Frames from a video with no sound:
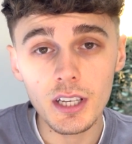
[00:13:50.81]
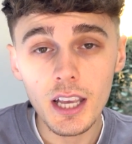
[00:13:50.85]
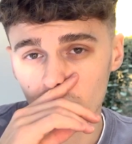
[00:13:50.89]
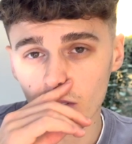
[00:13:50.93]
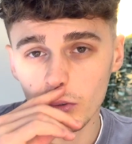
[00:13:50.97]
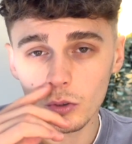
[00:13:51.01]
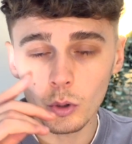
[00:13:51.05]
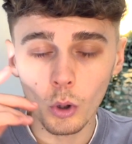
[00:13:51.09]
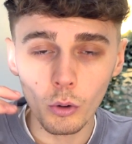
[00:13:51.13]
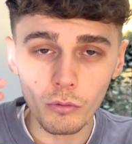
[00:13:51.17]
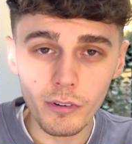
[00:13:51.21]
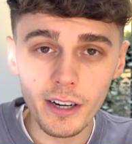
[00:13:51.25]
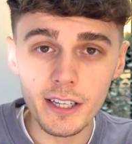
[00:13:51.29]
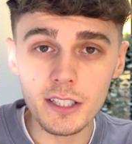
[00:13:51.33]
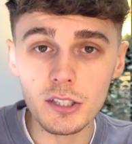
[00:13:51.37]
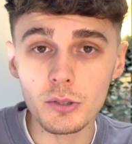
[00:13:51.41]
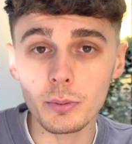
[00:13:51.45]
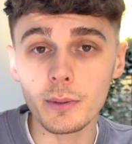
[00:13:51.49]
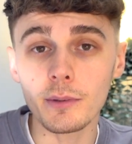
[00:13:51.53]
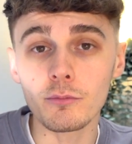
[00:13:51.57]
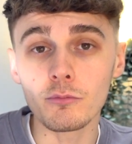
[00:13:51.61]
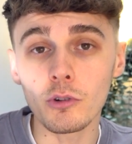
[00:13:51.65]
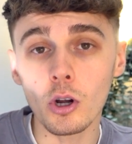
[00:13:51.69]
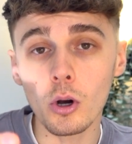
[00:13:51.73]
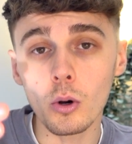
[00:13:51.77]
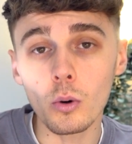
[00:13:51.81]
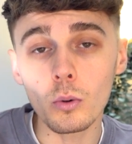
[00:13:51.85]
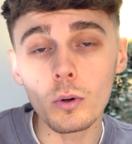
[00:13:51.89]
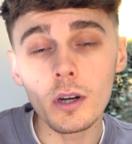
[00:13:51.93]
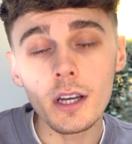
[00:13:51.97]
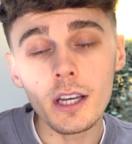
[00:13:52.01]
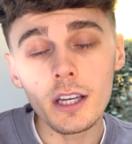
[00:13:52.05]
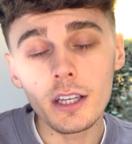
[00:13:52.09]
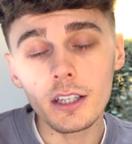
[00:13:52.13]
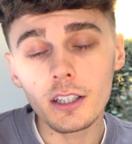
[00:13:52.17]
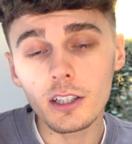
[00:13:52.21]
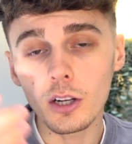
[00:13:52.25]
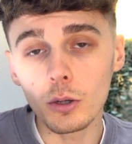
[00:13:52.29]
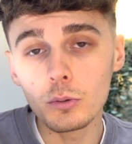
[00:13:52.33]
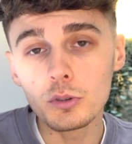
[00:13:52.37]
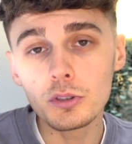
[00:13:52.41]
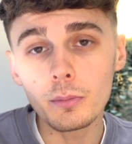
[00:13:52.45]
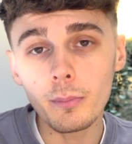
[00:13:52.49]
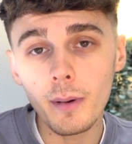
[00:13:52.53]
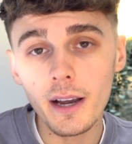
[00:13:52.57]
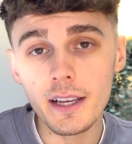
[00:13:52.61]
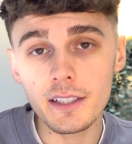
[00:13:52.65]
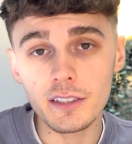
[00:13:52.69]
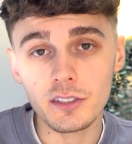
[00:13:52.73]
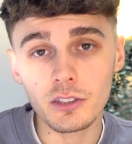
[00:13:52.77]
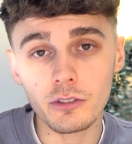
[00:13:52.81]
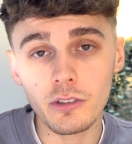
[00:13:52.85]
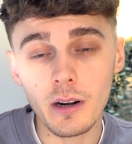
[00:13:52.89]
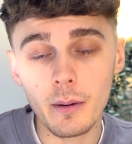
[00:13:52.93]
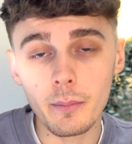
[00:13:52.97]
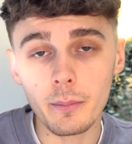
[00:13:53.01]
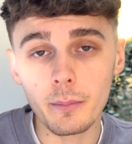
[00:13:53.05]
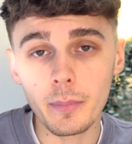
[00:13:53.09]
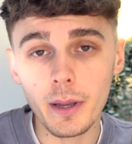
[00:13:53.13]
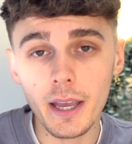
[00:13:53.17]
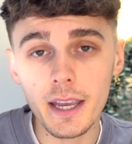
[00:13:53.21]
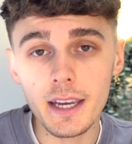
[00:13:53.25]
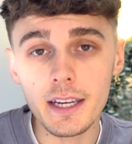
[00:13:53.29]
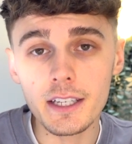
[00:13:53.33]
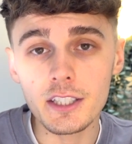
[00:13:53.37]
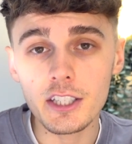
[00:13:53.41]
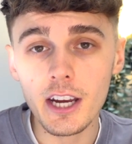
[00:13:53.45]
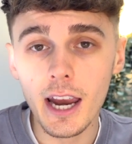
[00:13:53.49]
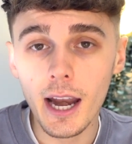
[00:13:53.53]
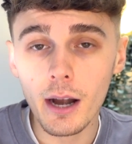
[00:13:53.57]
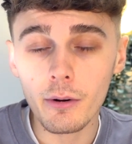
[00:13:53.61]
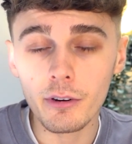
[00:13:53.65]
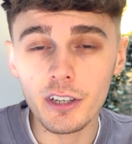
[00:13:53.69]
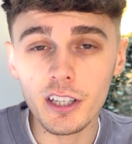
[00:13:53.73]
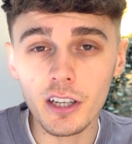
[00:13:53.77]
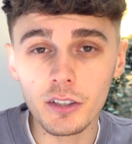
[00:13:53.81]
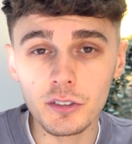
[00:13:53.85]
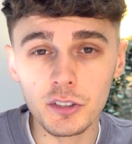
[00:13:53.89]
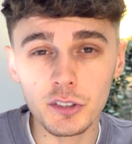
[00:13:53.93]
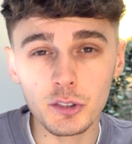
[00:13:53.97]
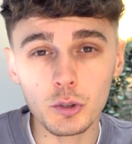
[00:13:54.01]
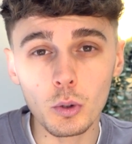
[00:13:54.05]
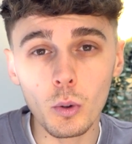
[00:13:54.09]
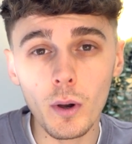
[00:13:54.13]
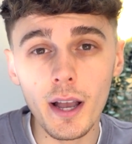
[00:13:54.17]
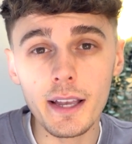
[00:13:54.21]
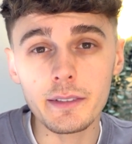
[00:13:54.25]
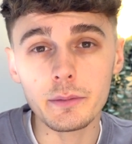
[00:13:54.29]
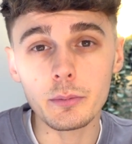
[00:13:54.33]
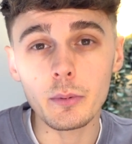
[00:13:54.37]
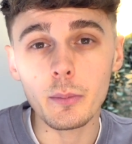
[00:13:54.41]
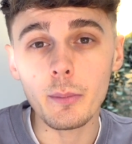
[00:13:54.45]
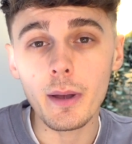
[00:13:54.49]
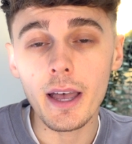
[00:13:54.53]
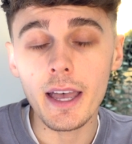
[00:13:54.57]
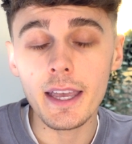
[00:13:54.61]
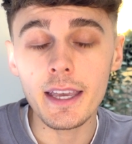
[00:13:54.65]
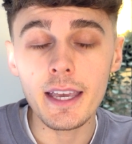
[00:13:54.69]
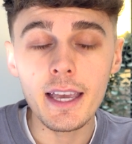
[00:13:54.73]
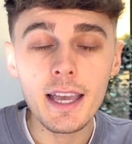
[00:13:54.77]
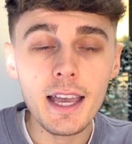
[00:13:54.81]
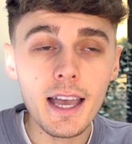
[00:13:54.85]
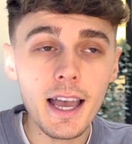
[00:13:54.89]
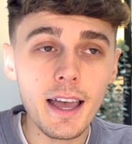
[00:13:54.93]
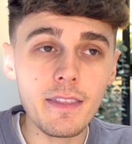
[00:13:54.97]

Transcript: If you're not ready to enroll, go to my Instagram page, Harry_SMMA,